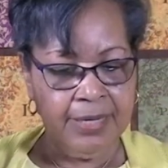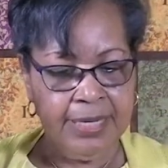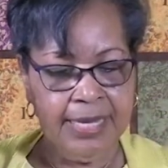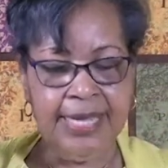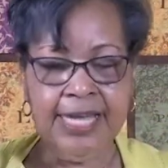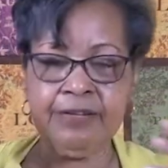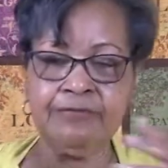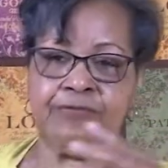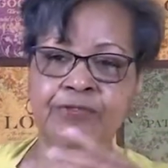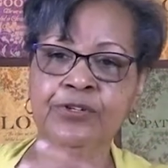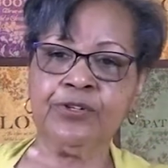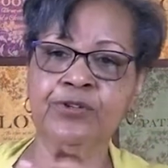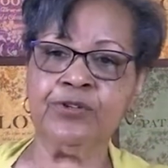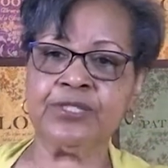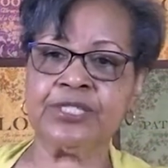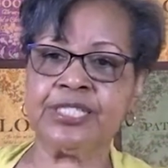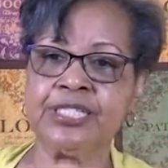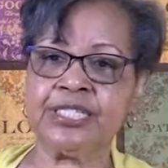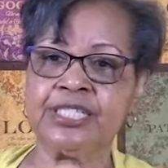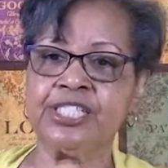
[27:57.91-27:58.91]

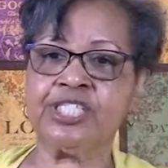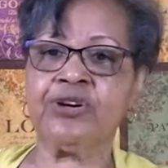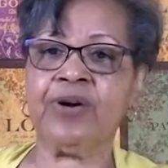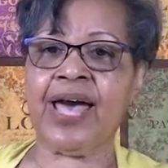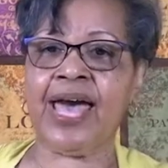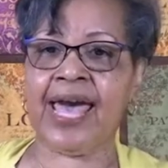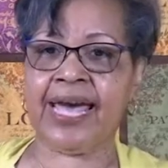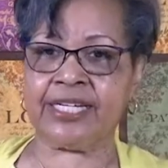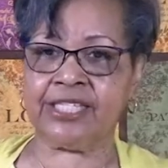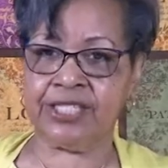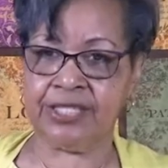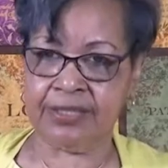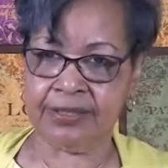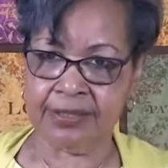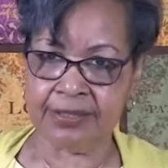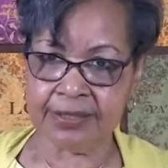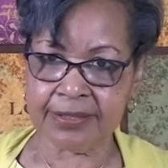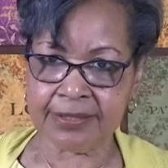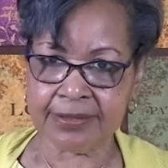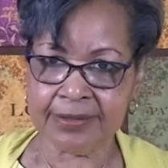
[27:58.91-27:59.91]
influences your
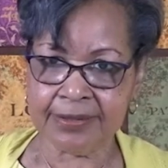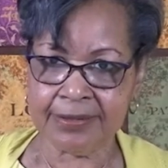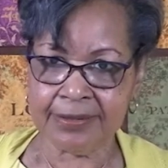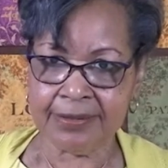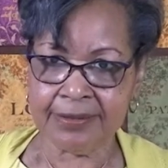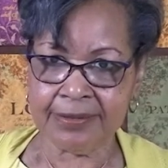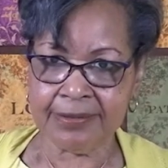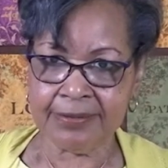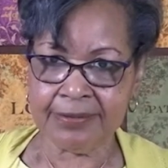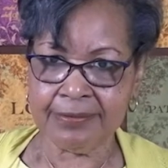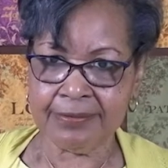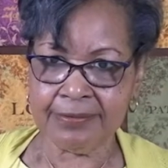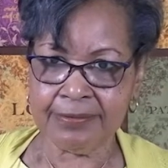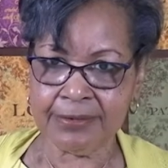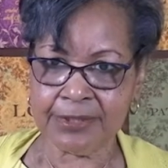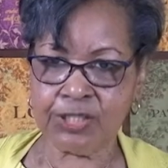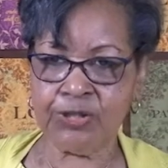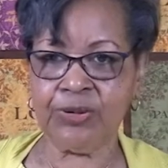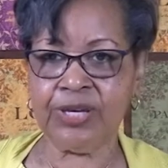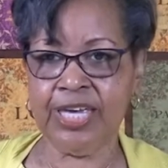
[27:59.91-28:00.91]
actions.
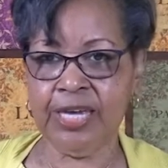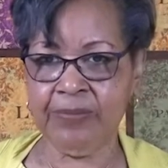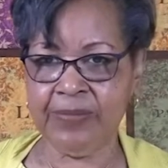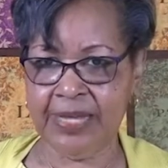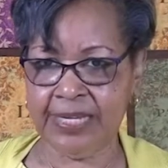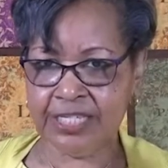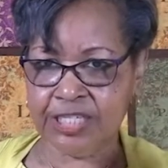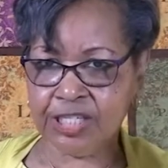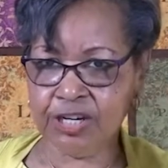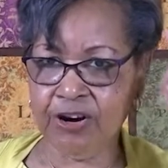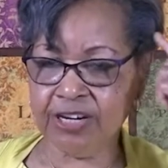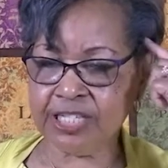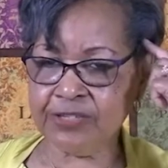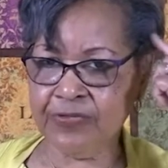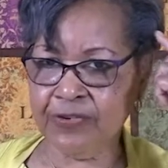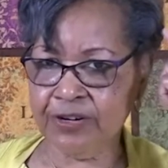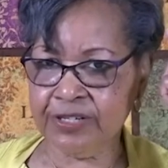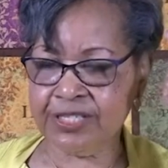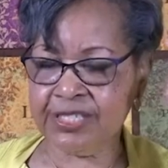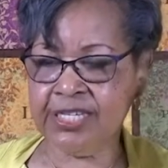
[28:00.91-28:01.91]
So it starts
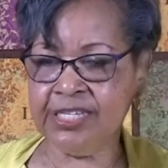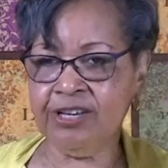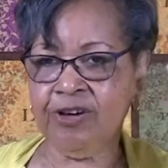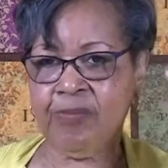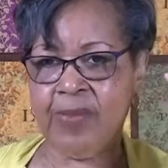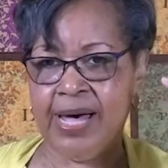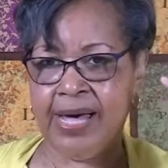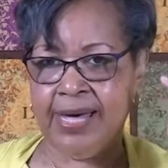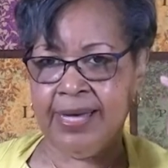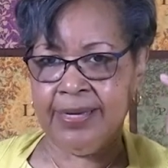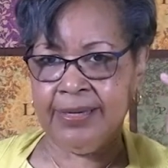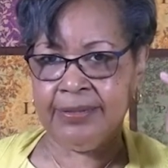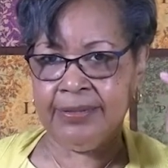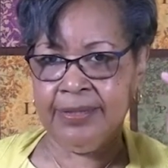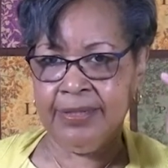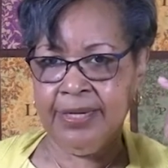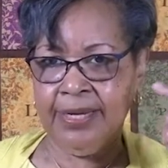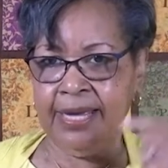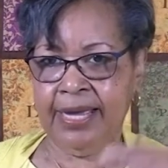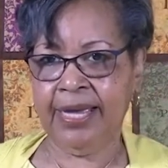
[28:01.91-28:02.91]
first in your mind.
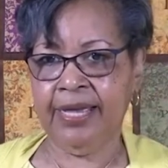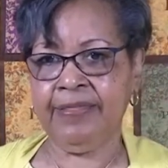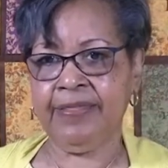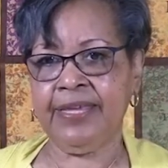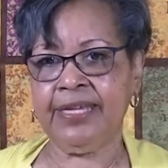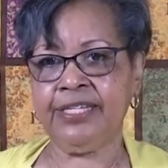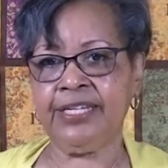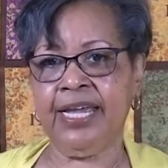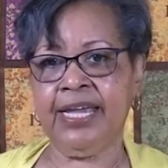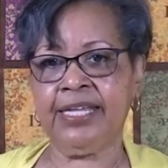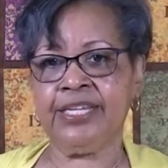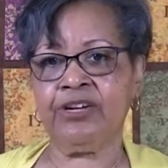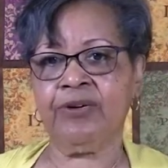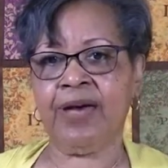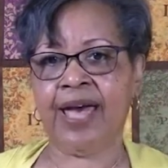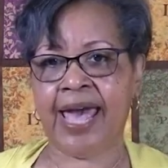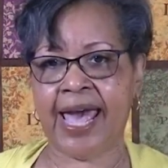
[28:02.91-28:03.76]
And then your